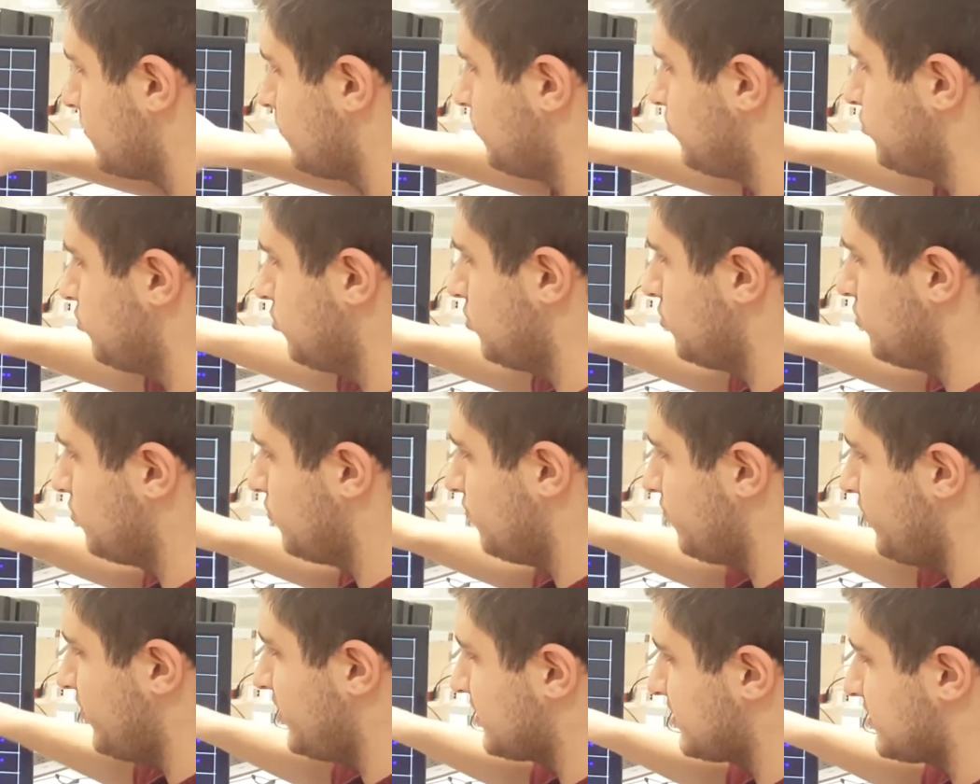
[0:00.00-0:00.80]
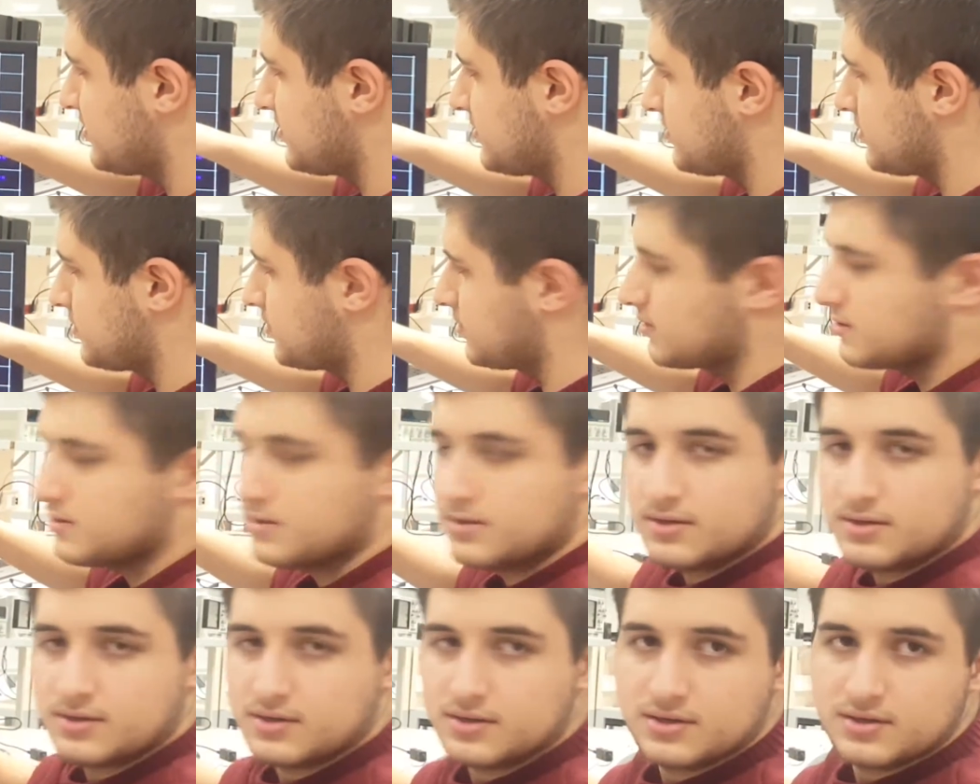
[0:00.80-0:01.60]
blue wins,
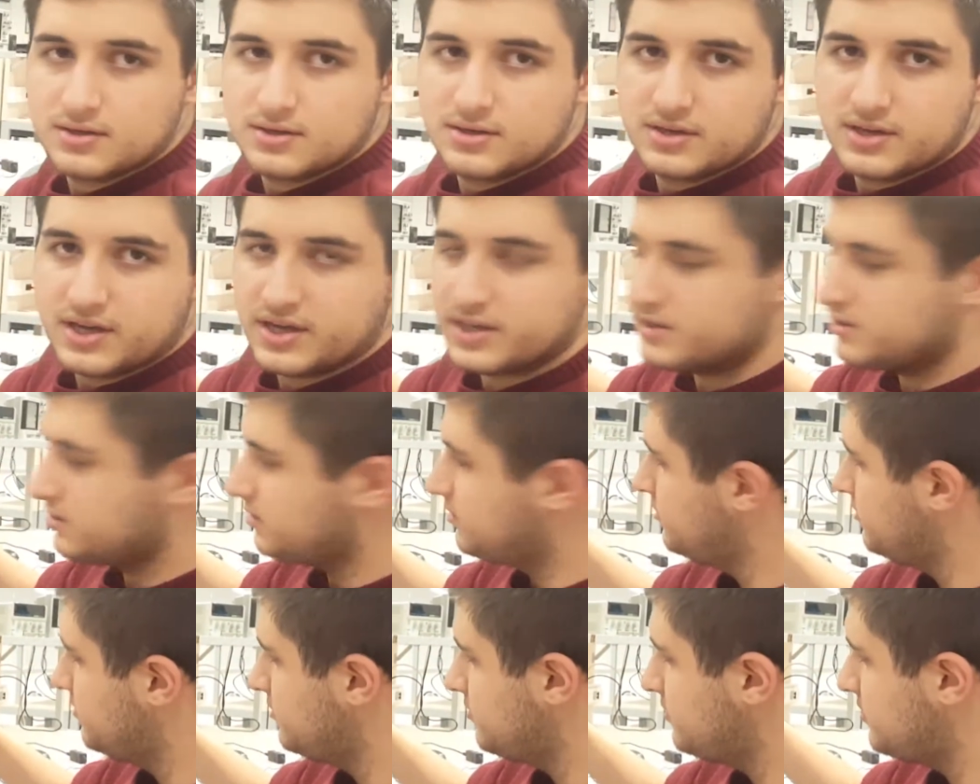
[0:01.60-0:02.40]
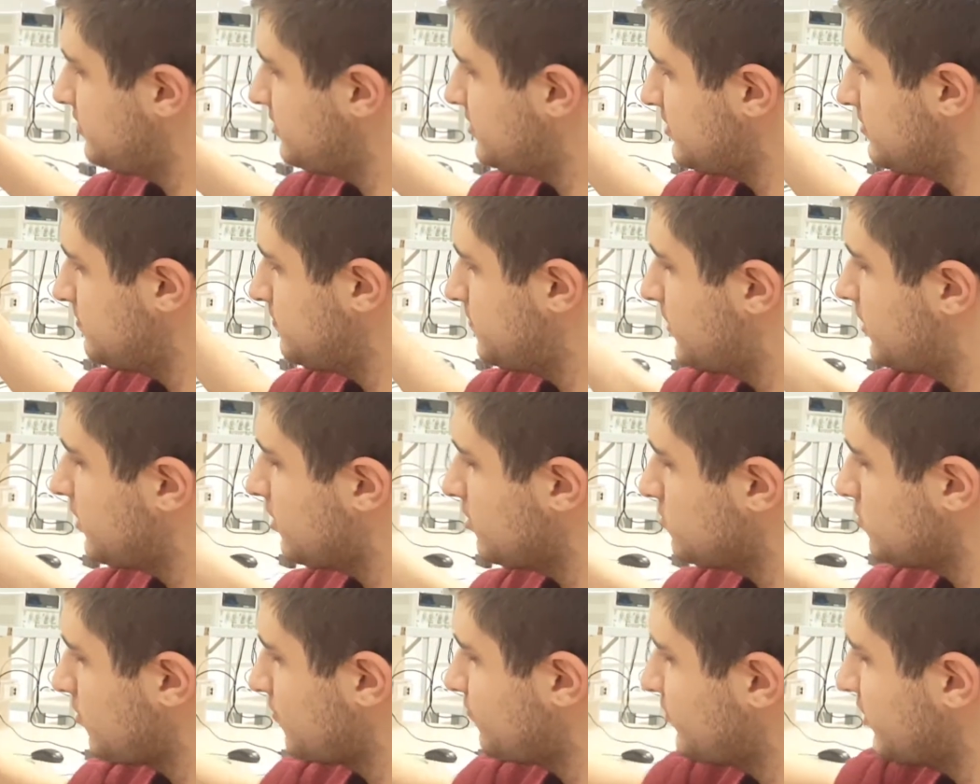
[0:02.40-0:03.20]
and this is
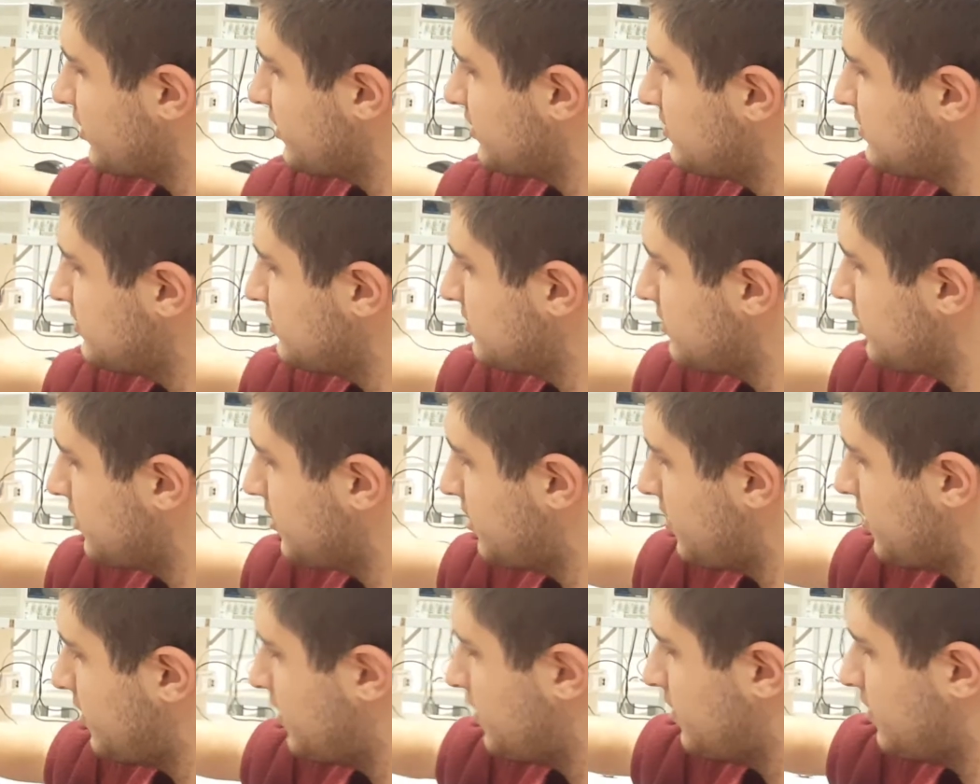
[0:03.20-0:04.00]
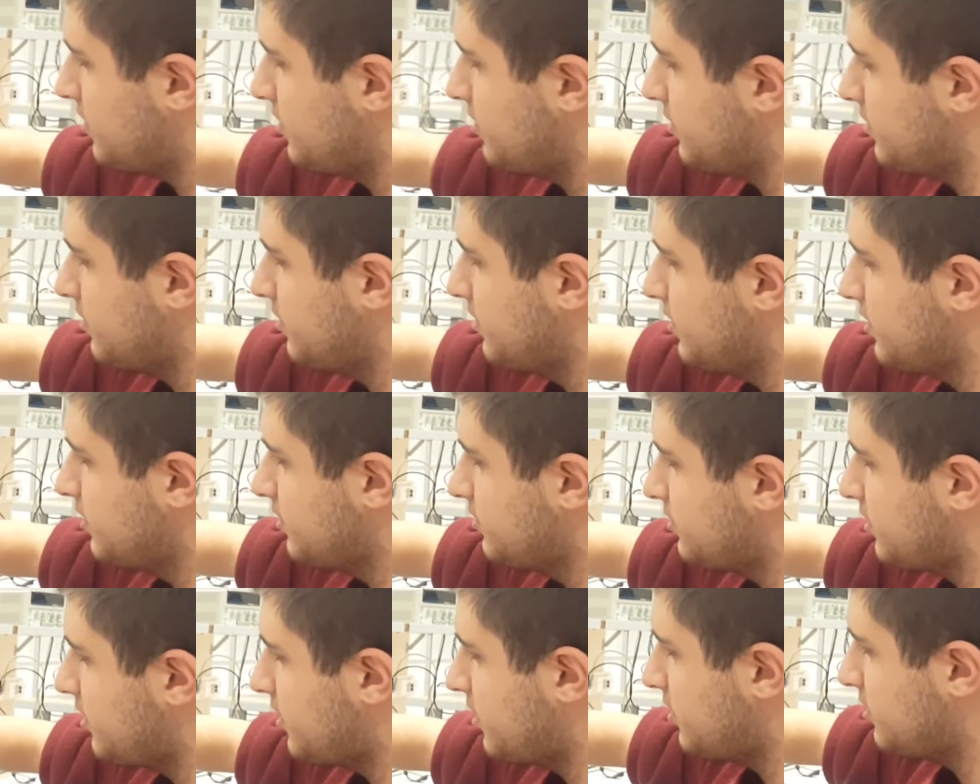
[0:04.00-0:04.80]
because of that
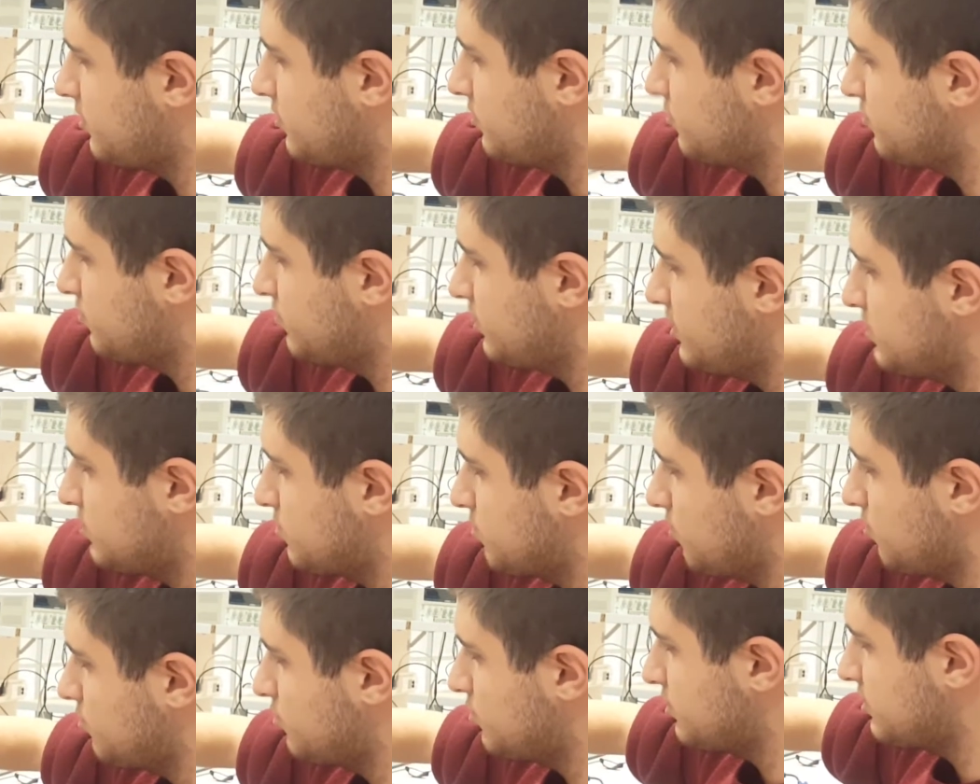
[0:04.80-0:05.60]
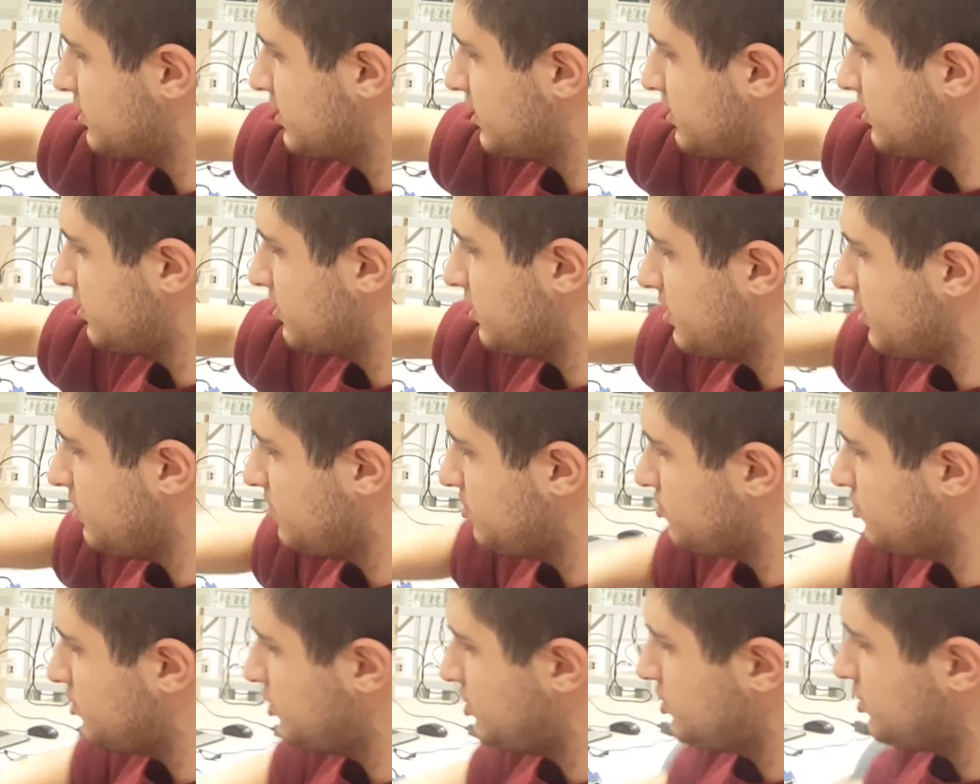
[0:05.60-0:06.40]
there are 3 soldiers in
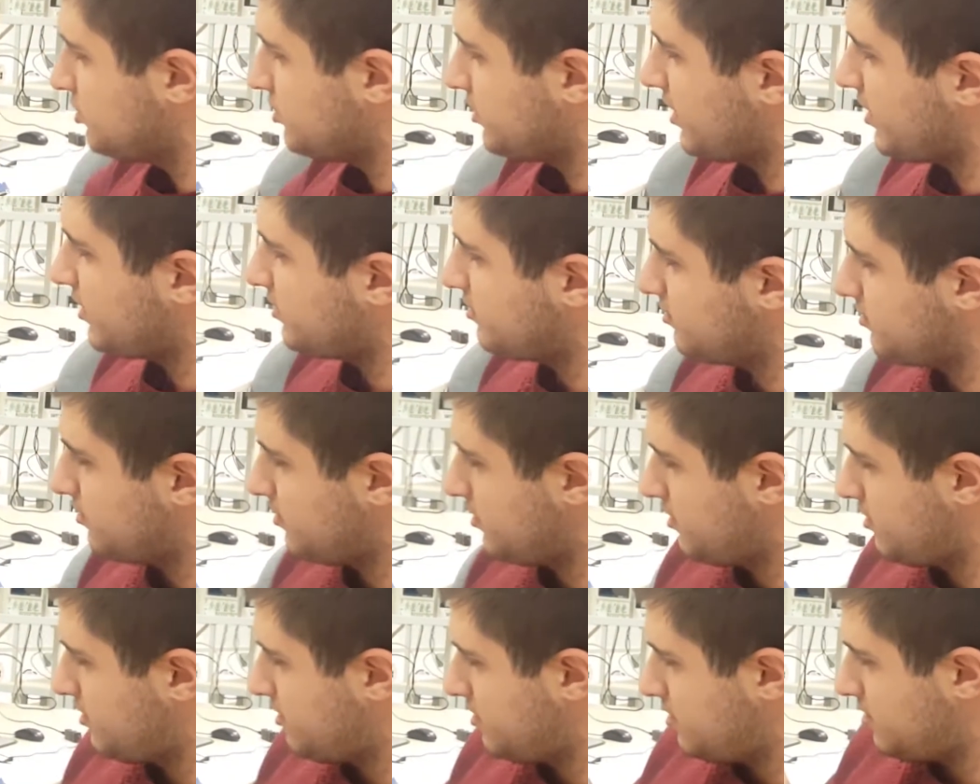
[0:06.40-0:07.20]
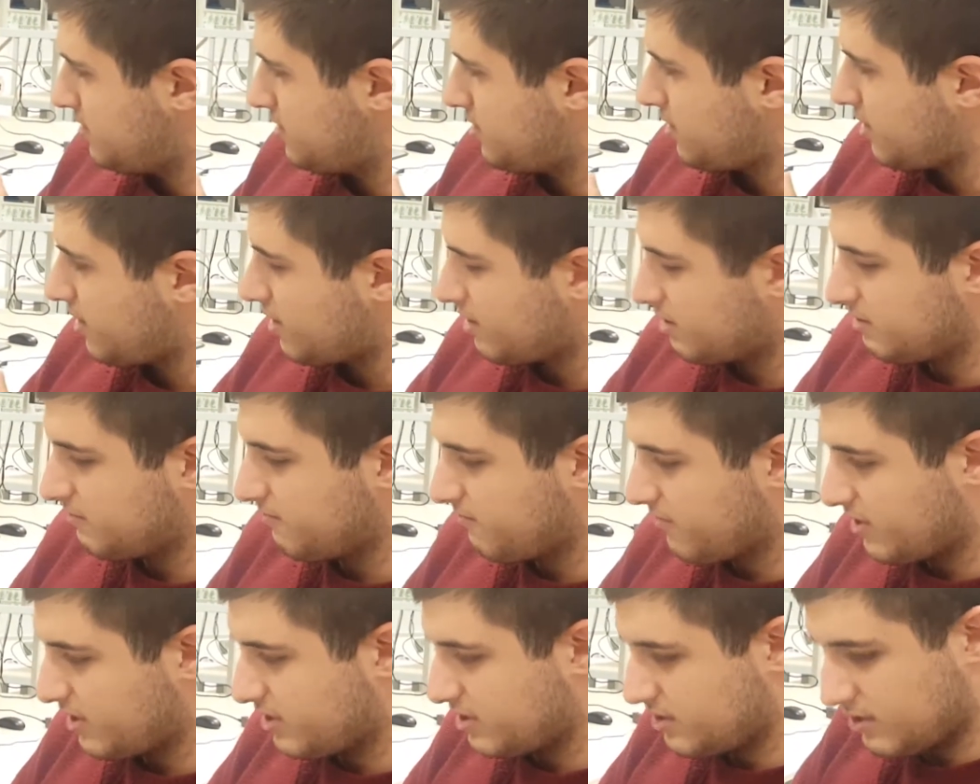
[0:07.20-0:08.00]
each region, and I
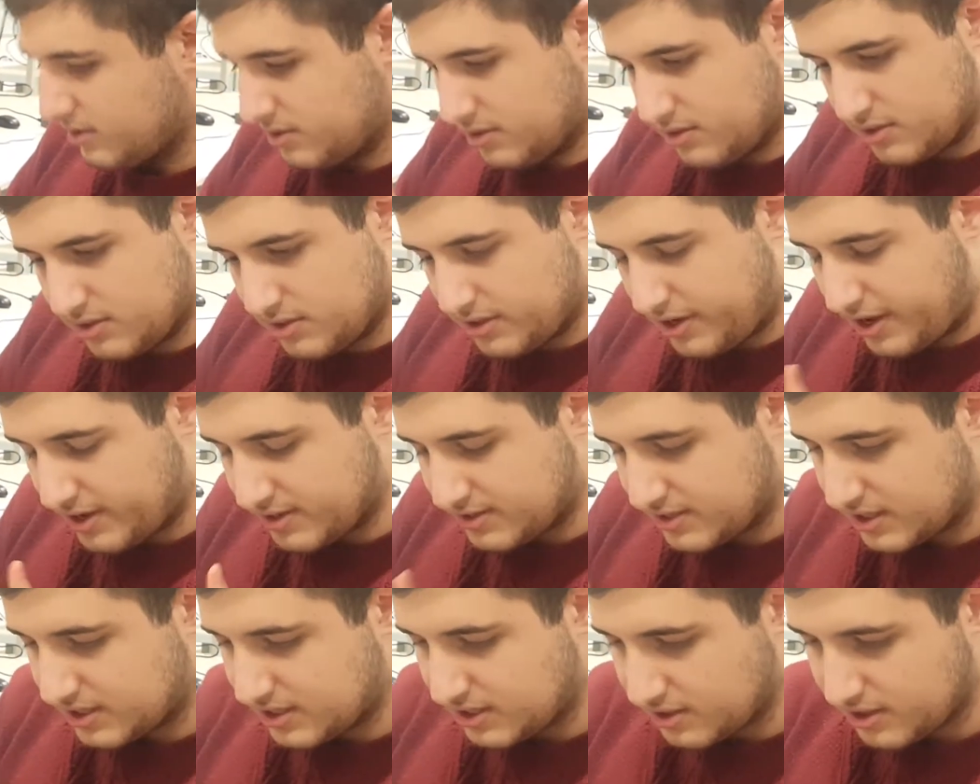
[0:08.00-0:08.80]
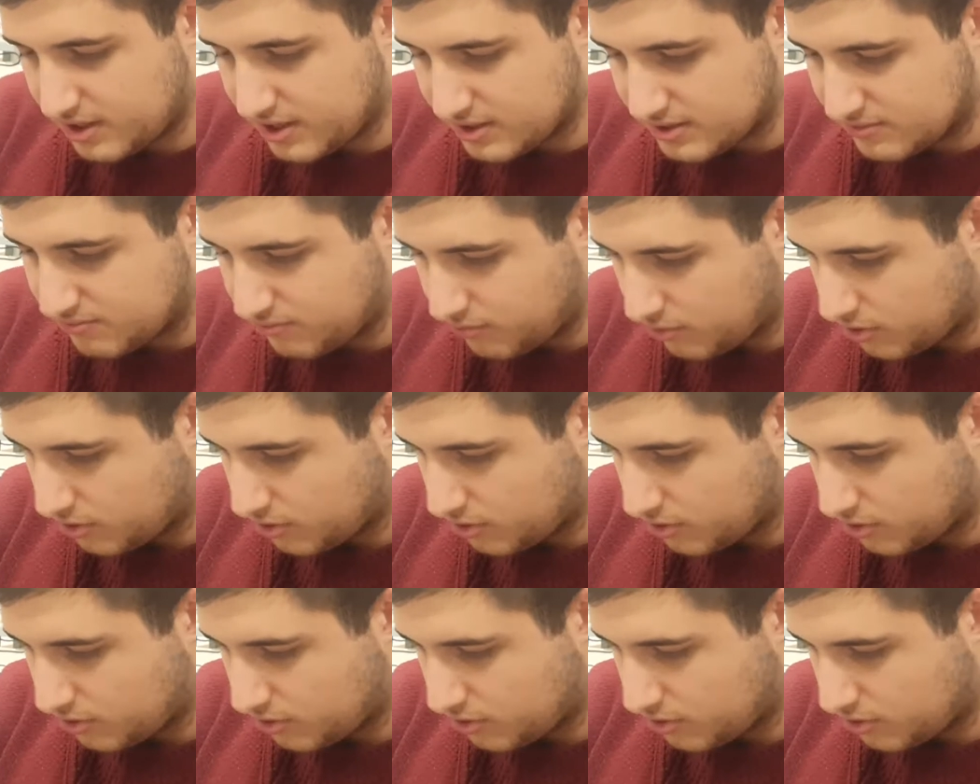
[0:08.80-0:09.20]
define the attacking as